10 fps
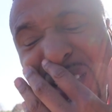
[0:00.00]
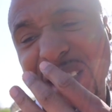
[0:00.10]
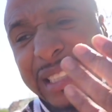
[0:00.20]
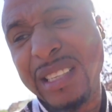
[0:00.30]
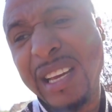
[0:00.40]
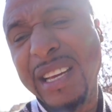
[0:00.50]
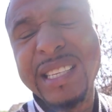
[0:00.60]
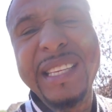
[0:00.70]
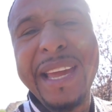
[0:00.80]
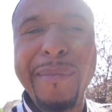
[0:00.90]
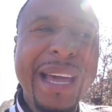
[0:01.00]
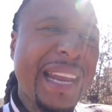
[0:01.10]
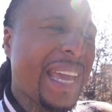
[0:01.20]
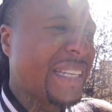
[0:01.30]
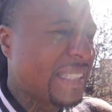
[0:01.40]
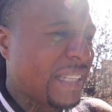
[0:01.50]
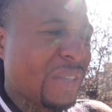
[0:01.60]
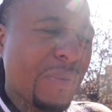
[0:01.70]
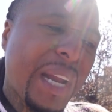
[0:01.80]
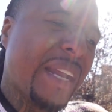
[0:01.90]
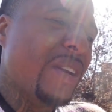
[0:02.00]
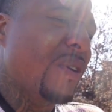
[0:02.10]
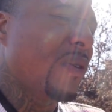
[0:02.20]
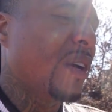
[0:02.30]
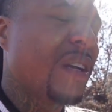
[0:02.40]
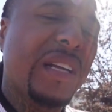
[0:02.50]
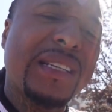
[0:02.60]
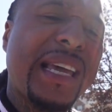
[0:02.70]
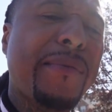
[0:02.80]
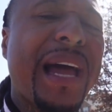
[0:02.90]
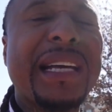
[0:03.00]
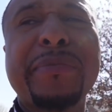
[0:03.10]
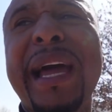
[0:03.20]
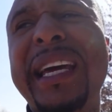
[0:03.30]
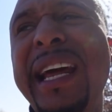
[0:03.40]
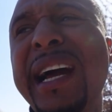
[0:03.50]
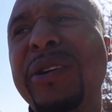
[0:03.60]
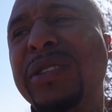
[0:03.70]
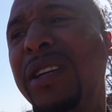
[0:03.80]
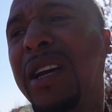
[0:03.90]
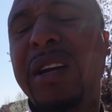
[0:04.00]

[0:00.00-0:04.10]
I just stay in my lane, stick to what I know, take my ass back in the house.